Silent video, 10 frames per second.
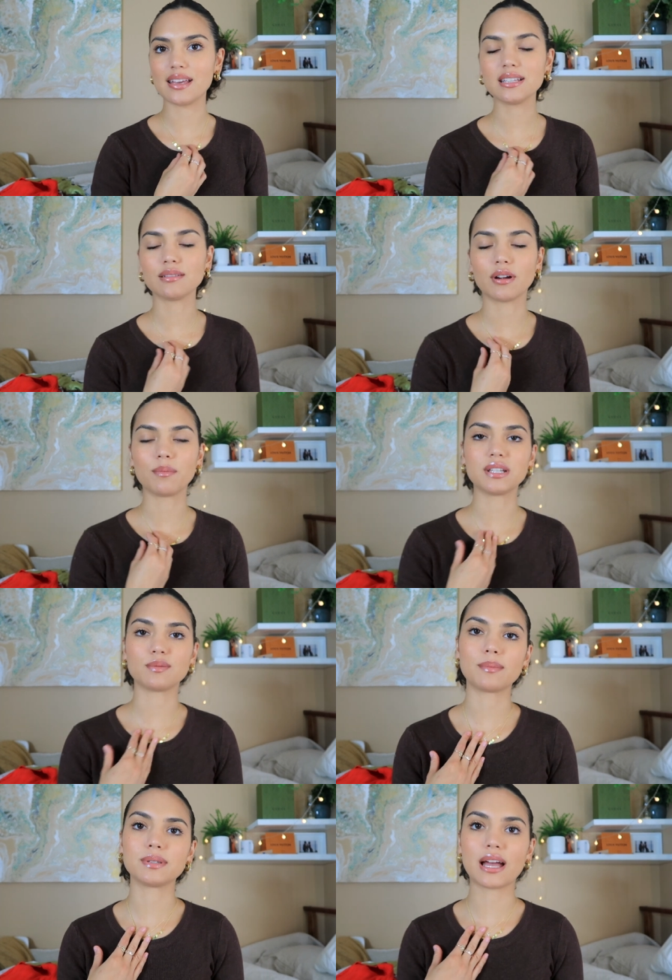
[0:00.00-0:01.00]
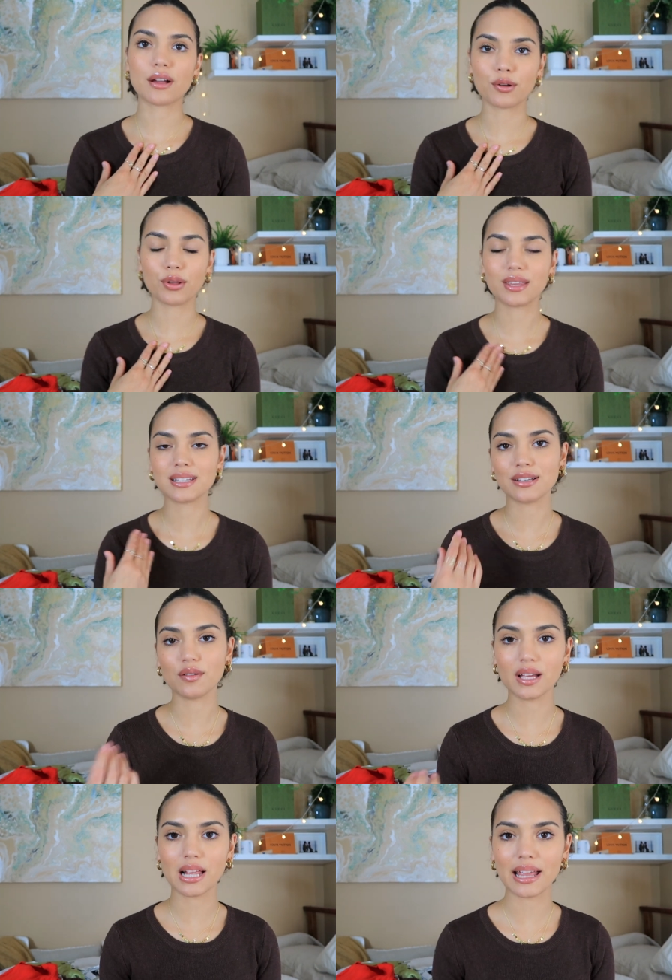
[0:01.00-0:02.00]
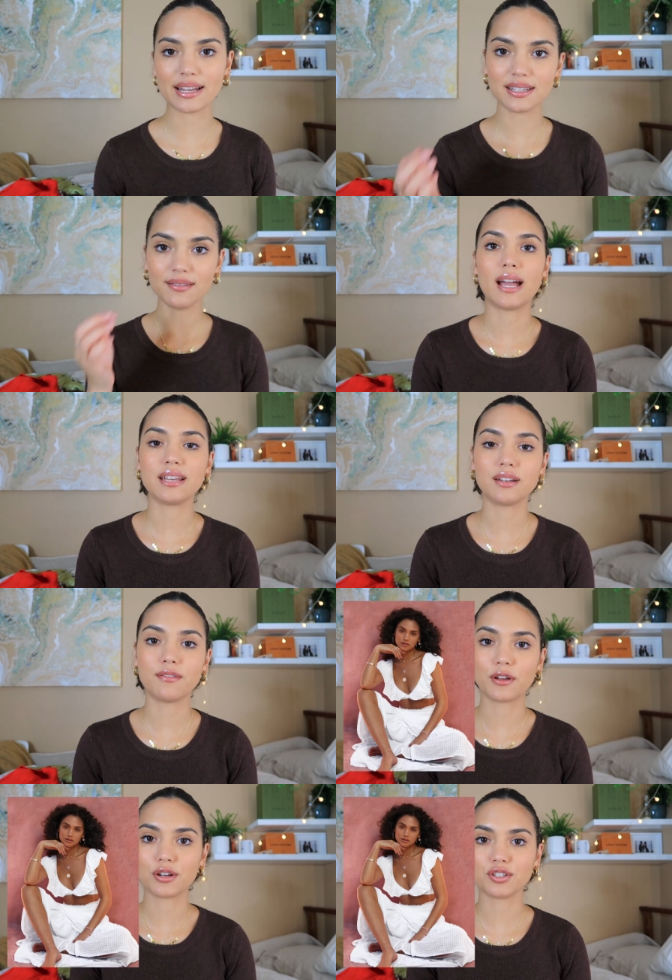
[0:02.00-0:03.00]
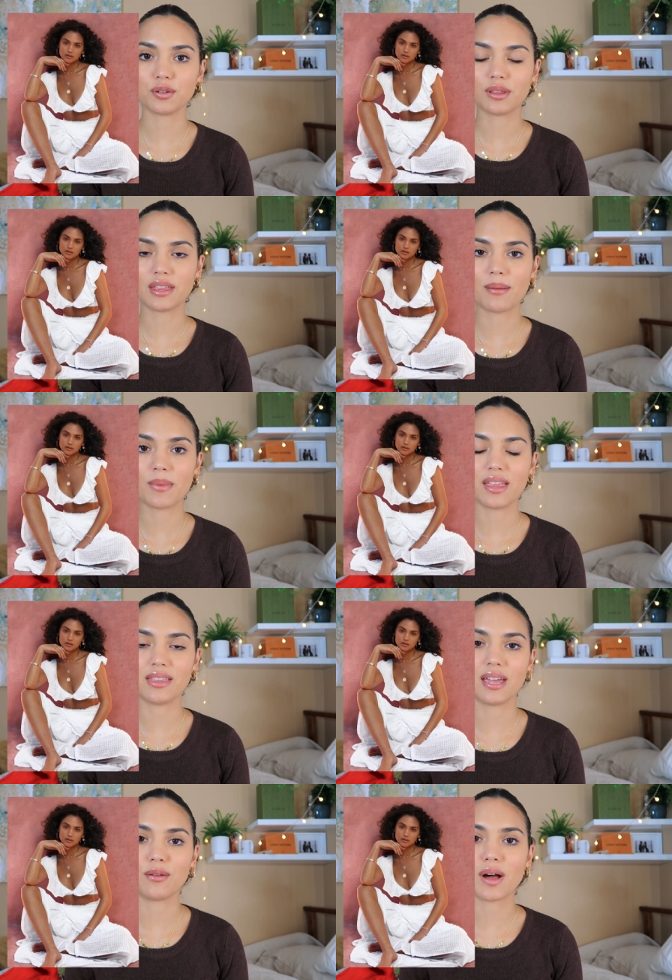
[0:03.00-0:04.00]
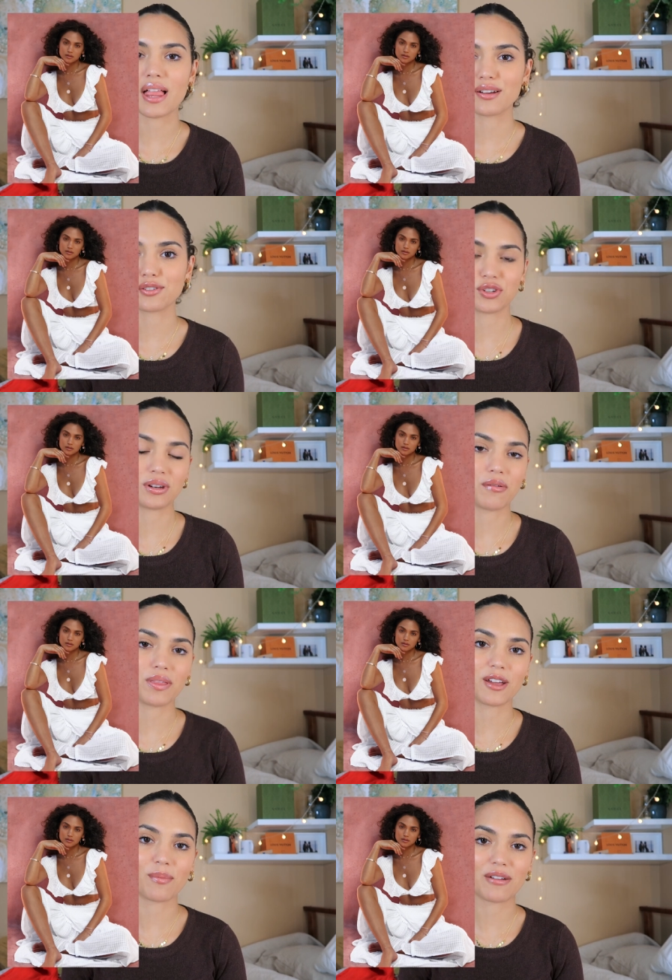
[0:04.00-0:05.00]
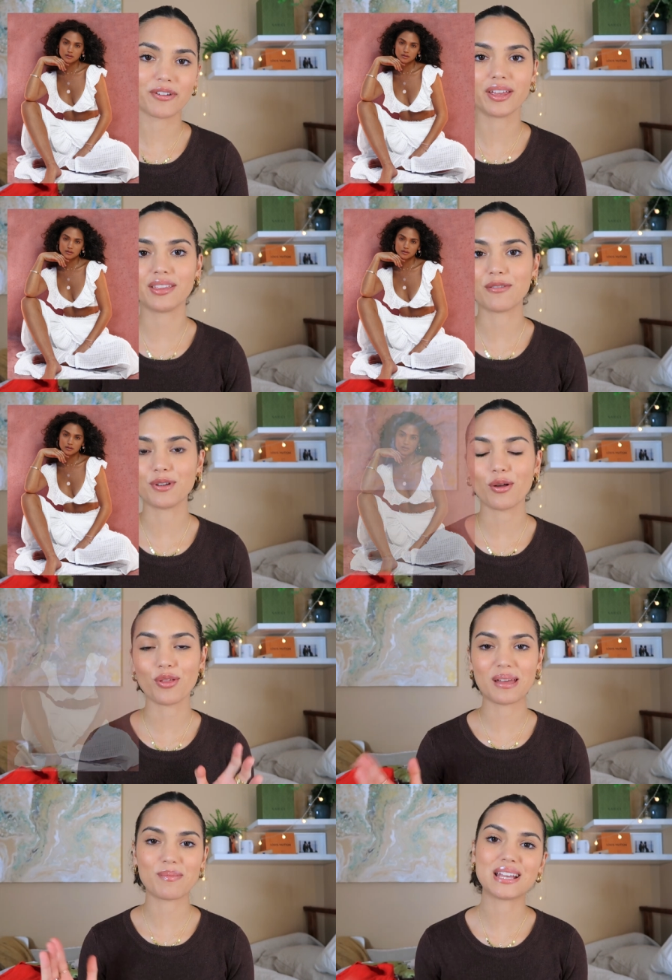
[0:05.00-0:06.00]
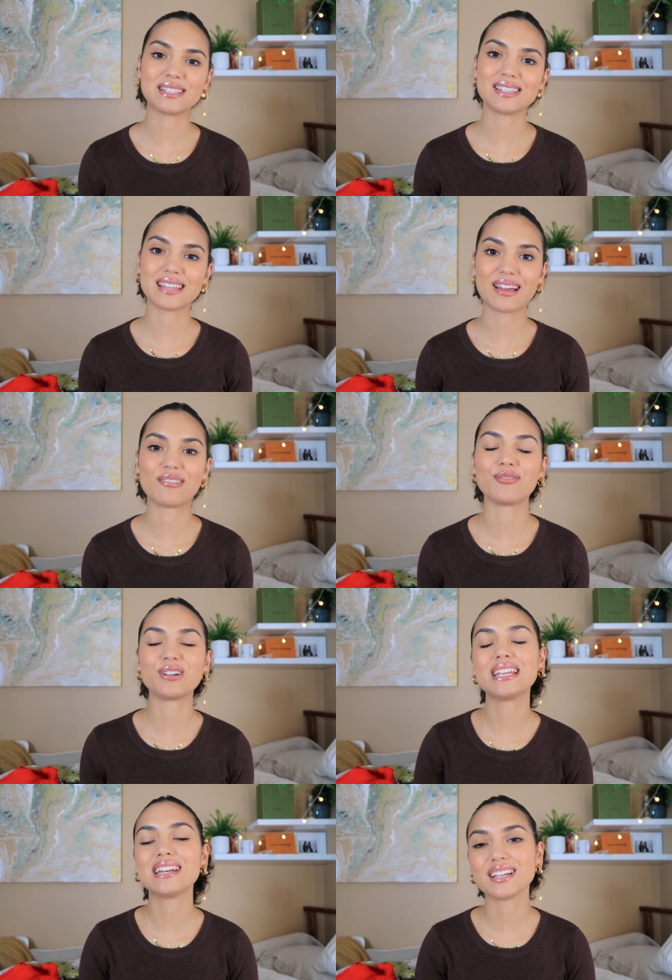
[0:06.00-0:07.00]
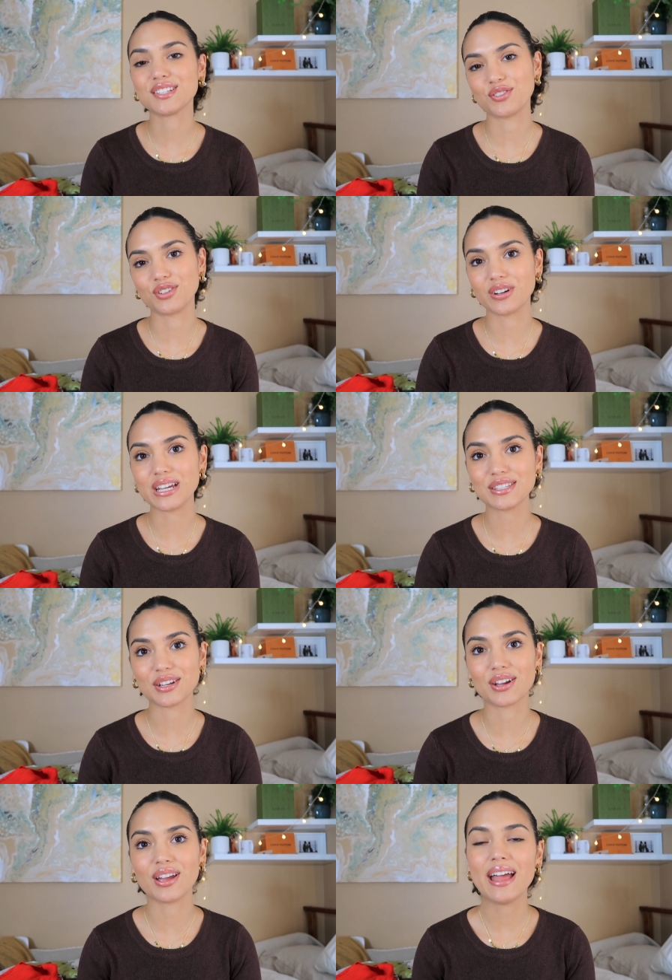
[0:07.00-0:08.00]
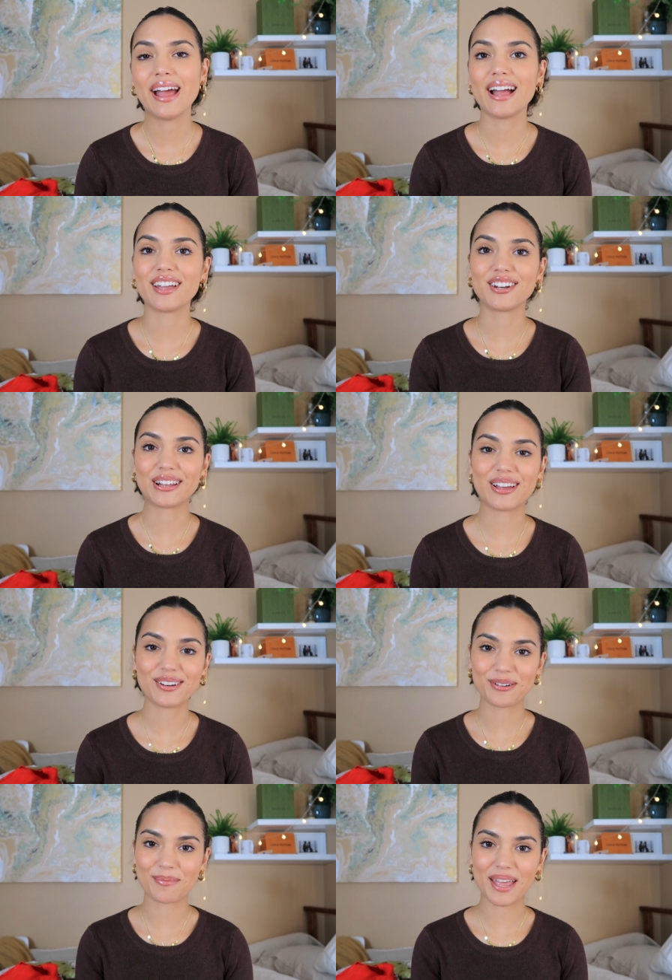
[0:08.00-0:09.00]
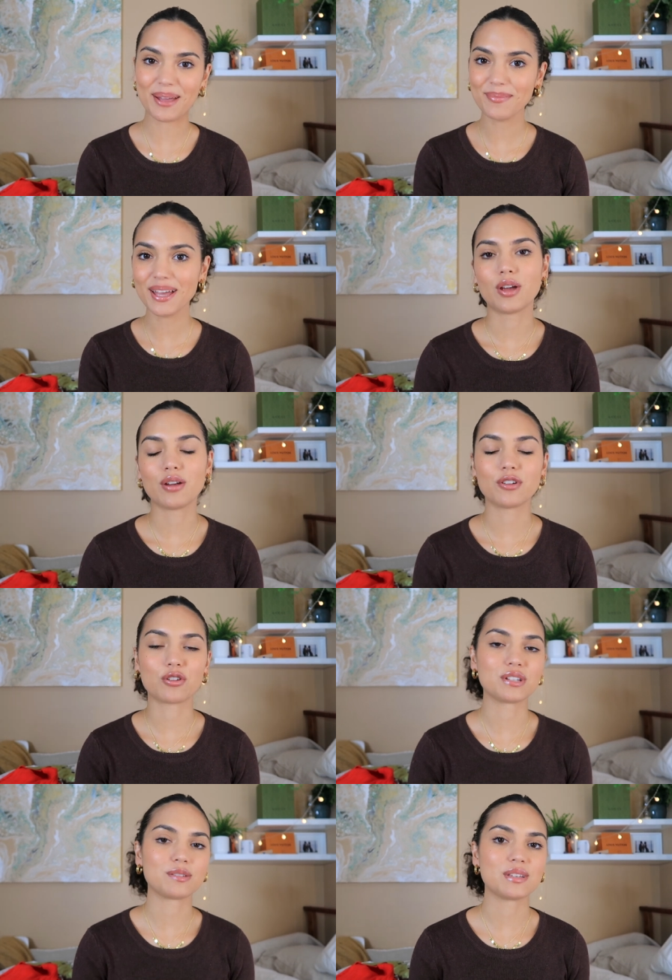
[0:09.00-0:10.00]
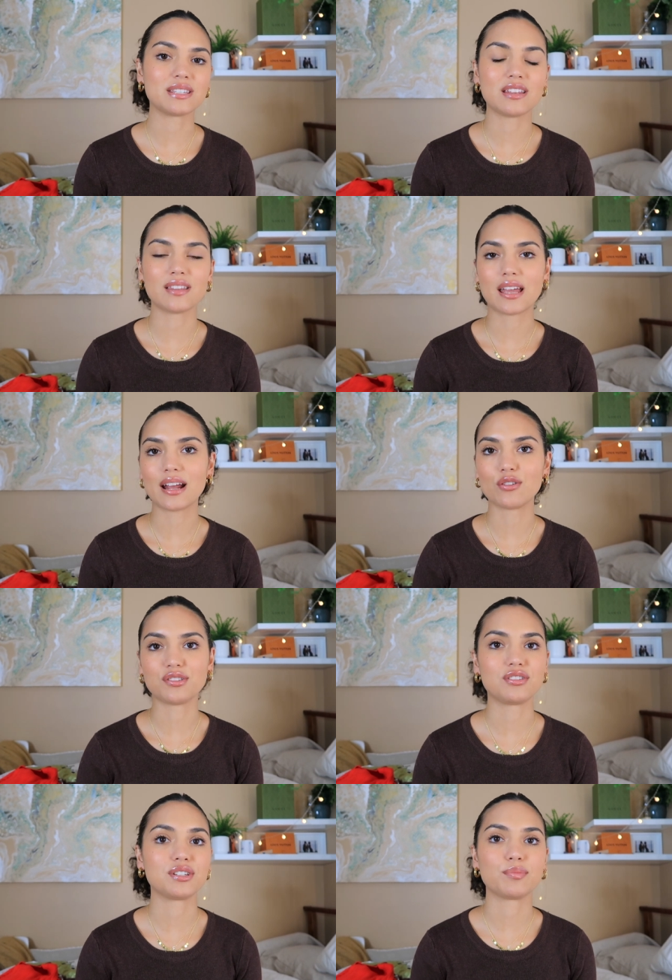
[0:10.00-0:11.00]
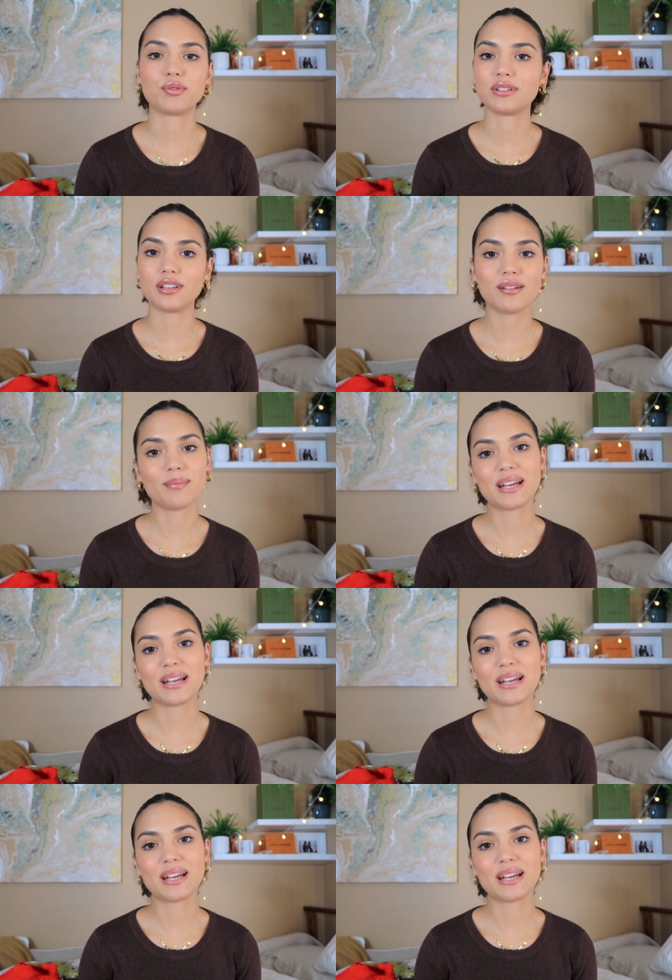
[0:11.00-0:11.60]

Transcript: these from this website called The Silver Collective. I did a photo shoot with them and then while I was shooting with them I fell in love with all their pieces. They have really nice jewellery so I got a lot from them over Christmas and then I also just bought a lot